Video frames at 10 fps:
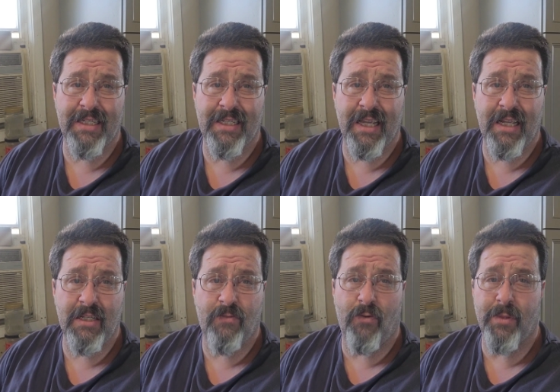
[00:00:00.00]

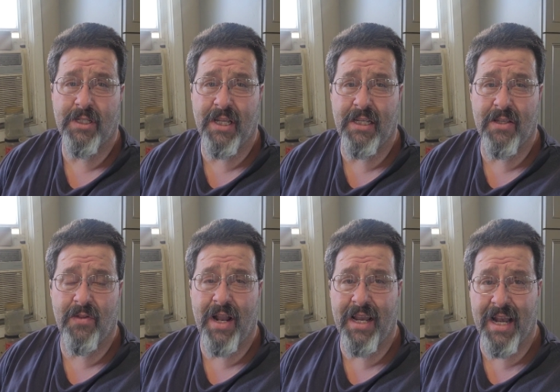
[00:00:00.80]
seeds from a season
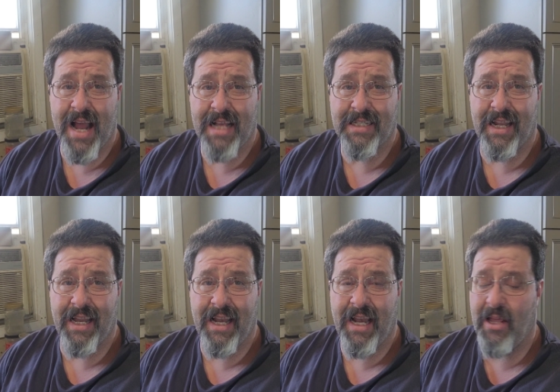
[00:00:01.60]
that I didn't
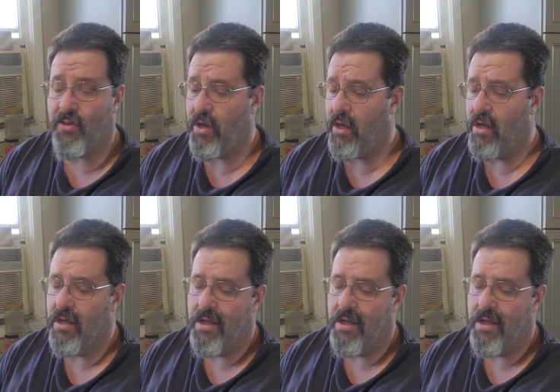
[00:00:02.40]
isolate anything.